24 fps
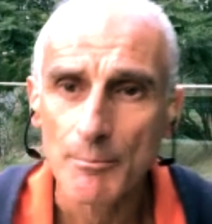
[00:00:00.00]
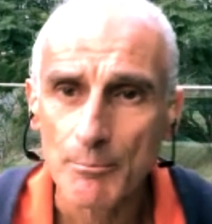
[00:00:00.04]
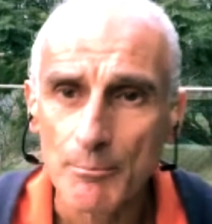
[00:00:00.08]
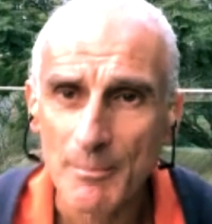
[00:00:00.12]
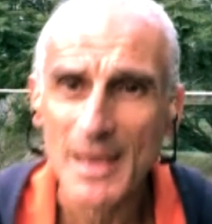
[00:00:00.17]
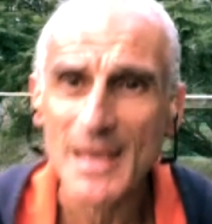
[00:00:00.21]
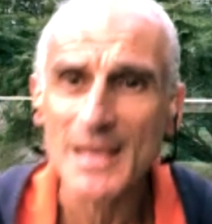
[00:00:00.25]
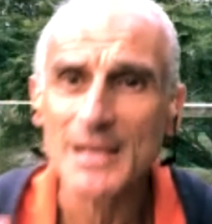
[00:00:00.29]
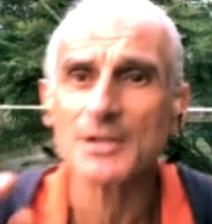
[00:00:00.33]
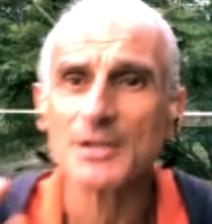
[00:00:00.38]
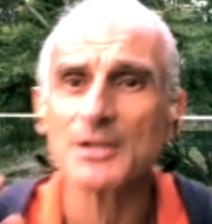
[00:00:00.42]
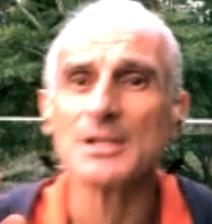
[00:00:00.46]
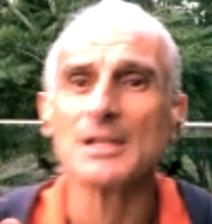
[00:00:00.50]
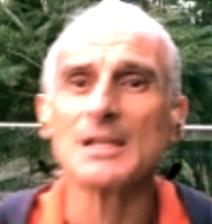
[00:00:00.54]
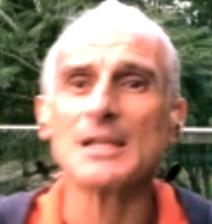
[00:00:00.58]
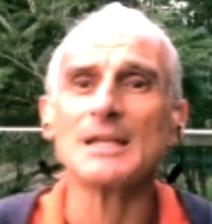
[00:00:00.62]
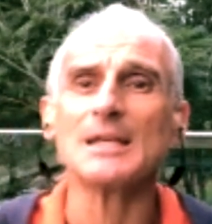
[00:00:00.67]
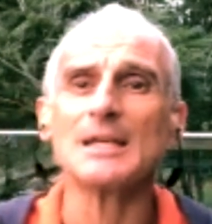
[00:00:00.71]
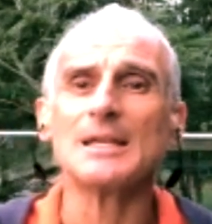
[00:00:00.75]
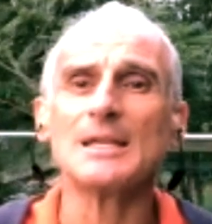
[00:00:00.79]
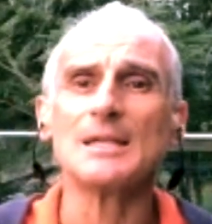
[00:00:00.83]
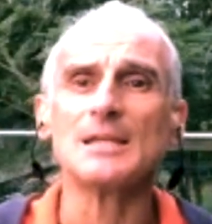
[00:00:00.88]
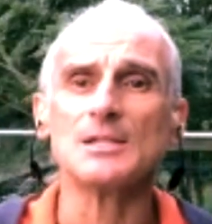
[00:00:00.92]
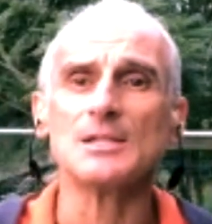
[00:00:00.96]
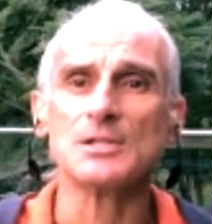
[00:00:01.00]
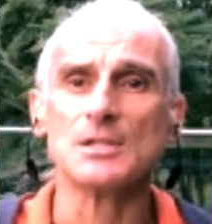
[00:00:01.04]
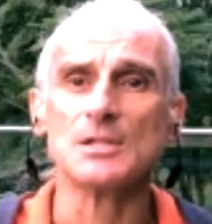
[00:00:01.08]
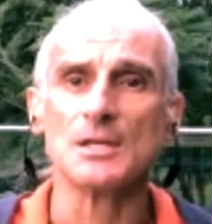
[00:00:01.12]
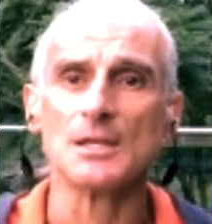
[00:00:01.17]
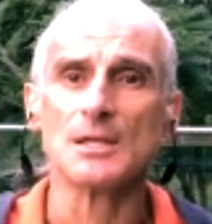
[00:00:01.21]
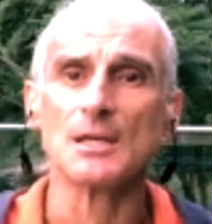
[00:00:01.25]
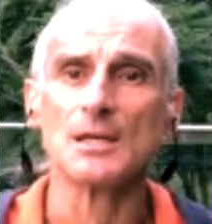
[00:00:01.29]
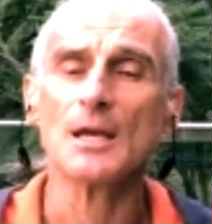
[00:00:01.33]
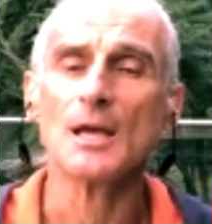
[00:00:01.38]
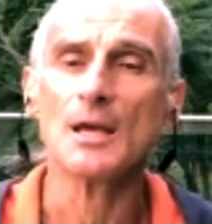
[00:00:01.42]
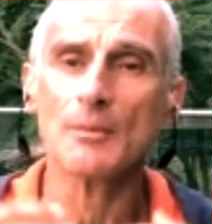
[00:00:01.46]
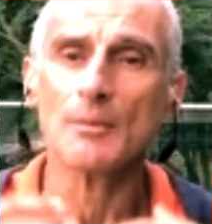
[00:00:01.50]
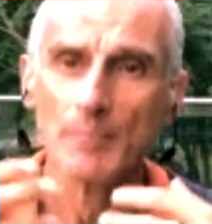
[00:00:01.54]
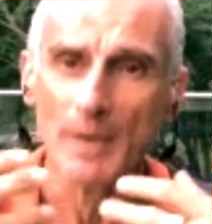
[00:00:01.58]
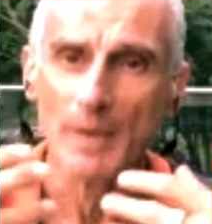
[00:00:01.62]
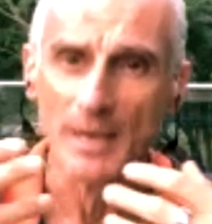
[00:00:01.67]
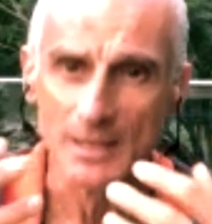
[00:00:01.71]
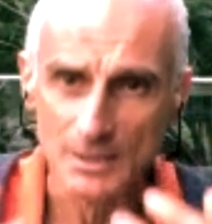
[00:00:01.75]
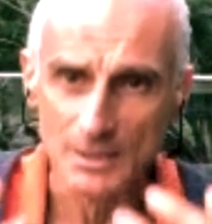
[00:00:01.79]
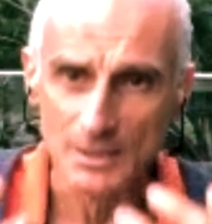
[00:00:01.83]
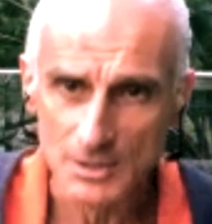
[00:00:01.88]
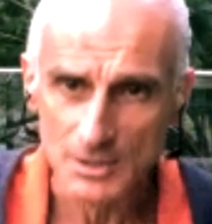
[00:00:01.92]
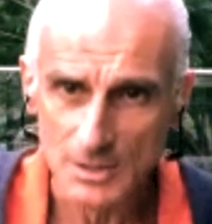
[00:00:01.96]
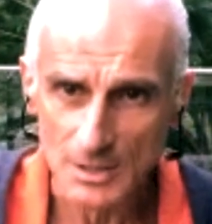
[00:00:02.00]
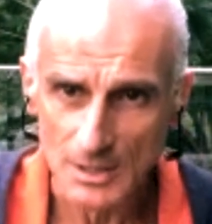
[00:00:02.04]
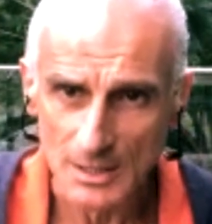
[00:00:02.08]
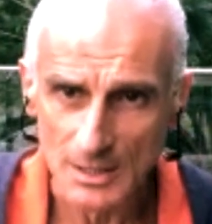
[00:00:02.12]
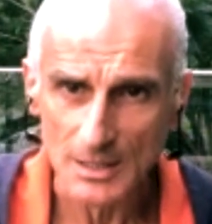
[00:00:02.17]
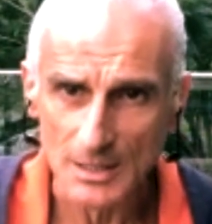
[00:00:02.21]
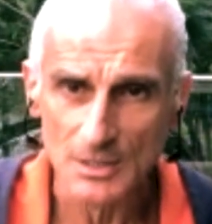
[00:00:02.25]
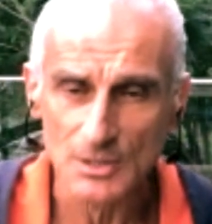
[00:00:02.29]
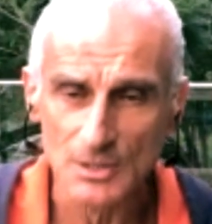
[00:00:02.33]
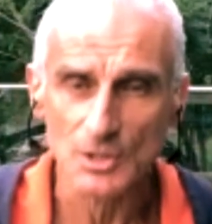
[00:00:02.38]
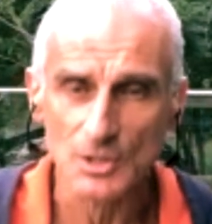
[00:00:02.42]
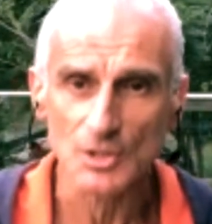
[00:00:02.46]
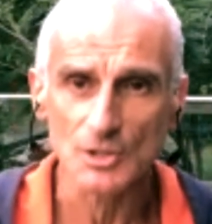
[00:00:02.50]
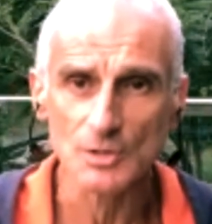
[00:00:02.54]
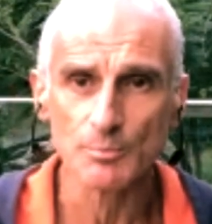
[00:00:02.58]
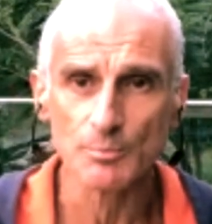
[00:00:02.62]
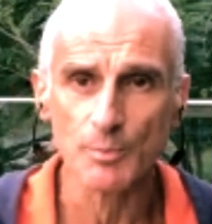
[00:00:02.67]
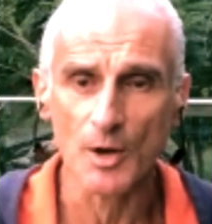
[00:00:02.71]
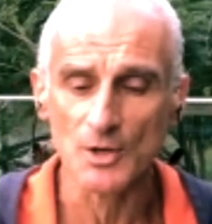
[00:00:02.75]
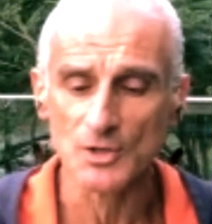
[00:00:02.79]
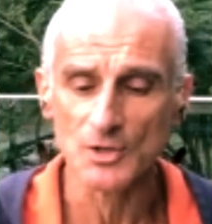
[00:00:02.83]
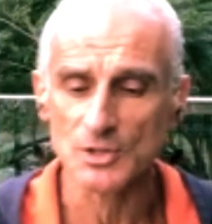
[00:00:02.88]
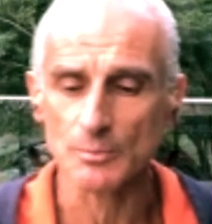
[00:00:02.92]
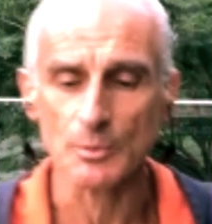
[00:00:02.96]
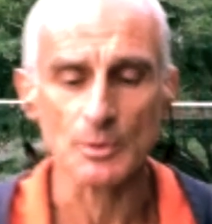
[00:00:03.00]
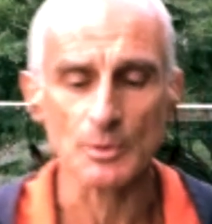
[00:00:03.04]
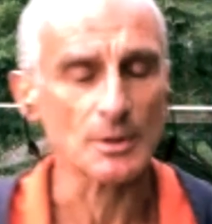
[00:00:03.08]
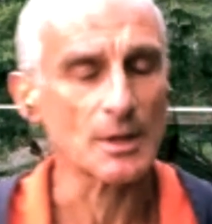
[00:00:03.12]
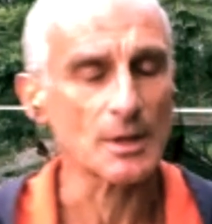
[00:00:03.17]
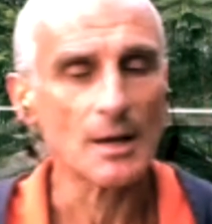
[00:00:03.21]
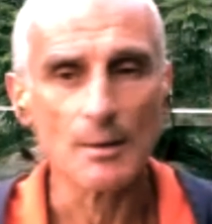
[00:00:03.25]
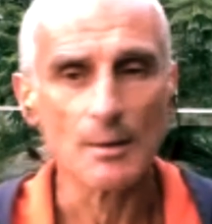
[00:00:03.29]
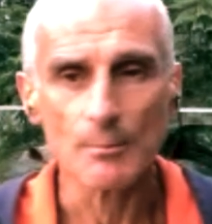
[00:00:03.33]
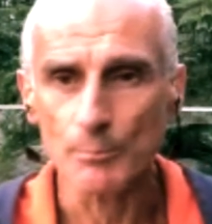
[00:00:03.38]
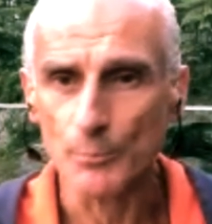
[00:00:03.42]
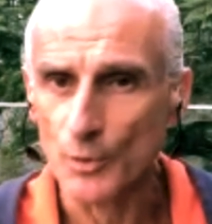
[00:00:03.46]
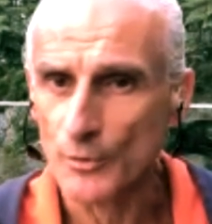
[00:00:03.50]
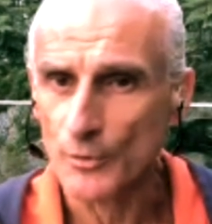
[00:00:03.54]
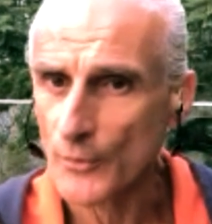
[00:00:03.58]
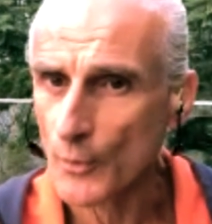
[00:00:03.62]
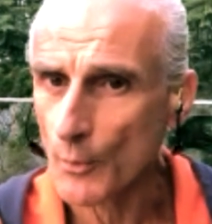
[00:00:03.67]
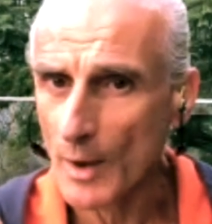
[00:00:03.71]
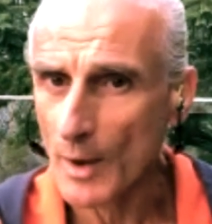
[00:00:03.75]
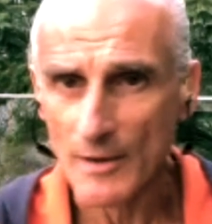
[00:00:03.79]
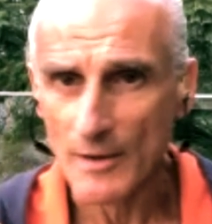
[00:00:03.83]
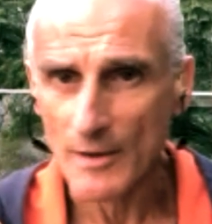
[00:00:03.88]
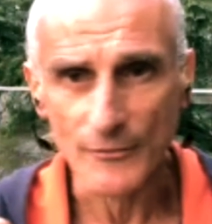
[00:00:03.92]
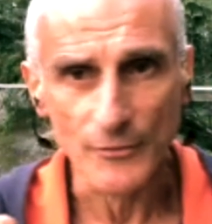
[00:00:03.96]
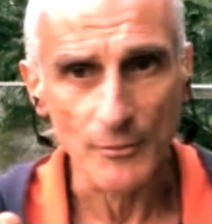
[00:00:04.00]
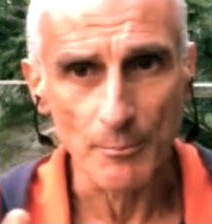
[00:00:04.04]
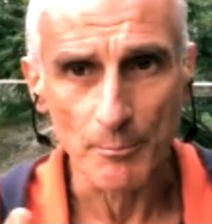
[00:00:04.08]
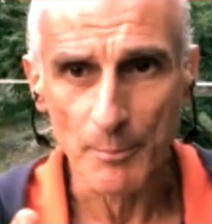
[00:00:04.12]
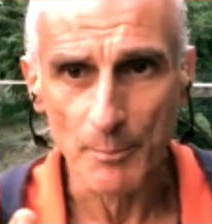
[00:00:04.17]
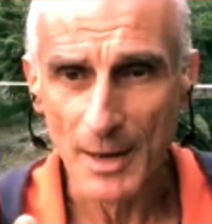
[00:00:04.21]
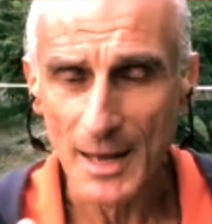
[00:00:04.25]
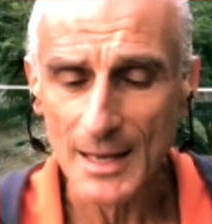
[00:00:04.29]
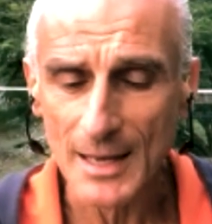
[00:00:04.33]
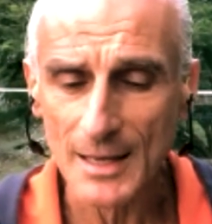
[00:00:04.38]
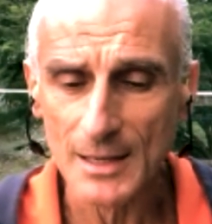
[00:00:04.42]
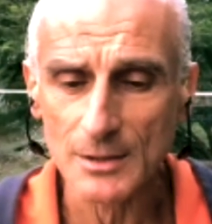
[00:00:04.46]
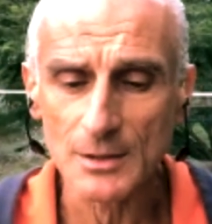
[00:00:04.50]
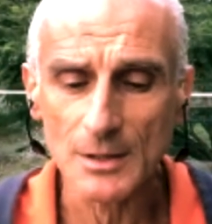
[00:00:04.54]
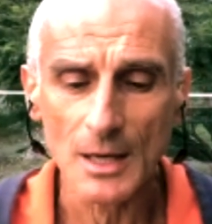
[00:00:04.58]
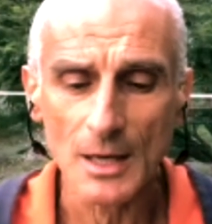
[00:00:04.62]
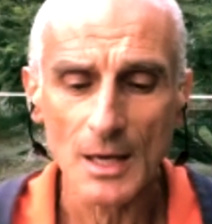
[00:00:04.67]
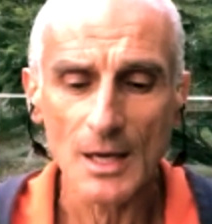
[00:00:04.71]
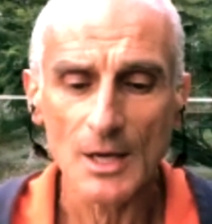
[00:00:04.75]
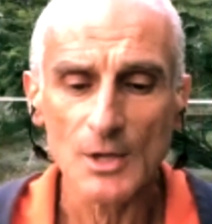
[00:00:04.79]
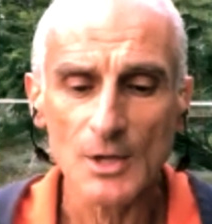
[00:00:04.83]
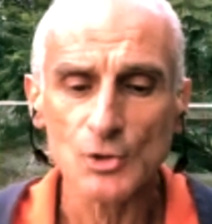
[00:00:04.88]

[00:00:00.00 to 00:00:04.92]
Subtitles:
Make it easy. Make it as easy as possible. Move away from pain.